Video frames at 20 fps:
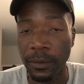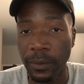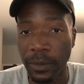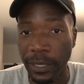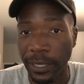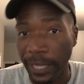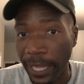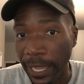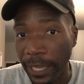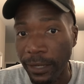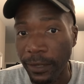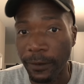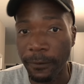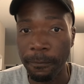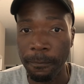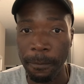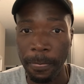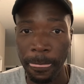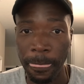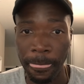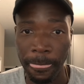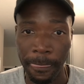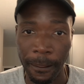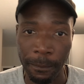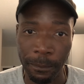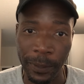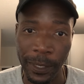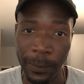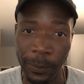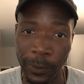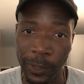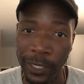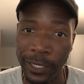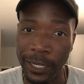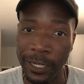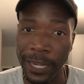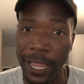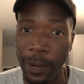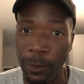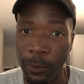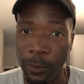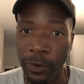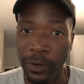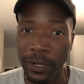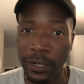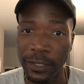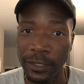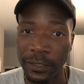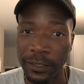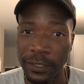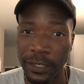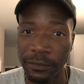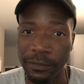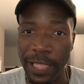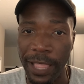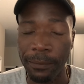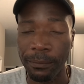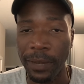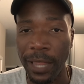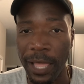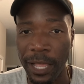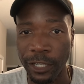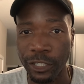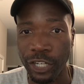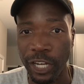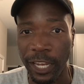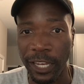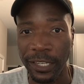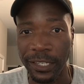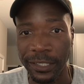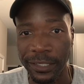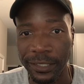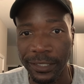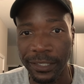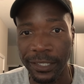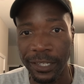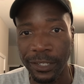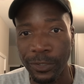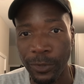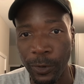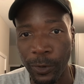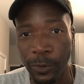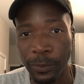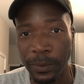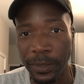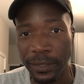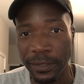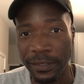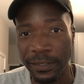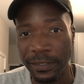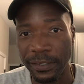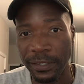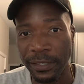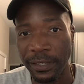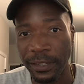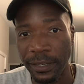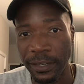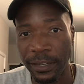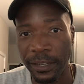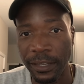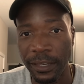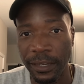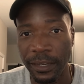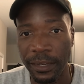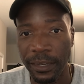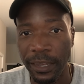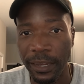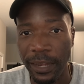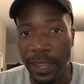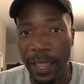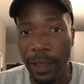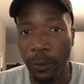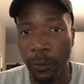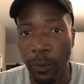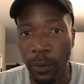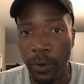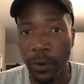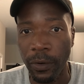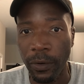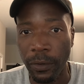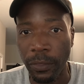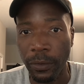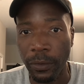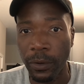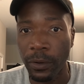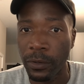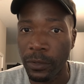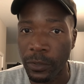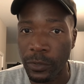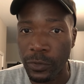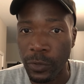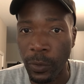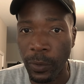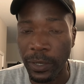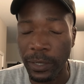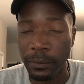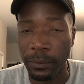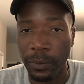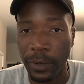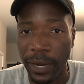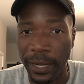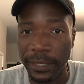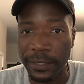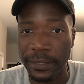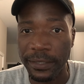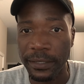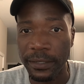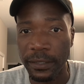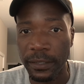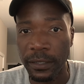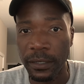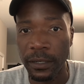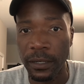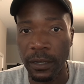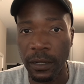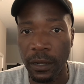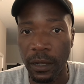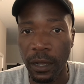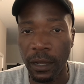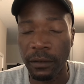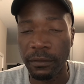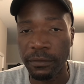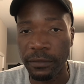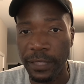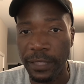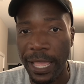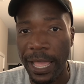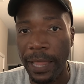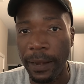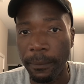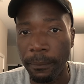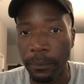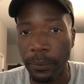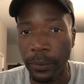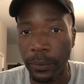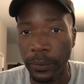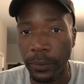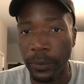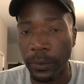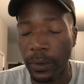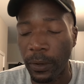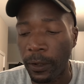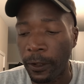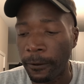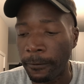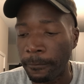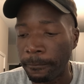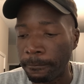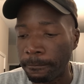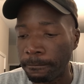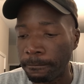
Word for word: Again, the people in the network of that blockchain determines the net worth or the token price of that protocol.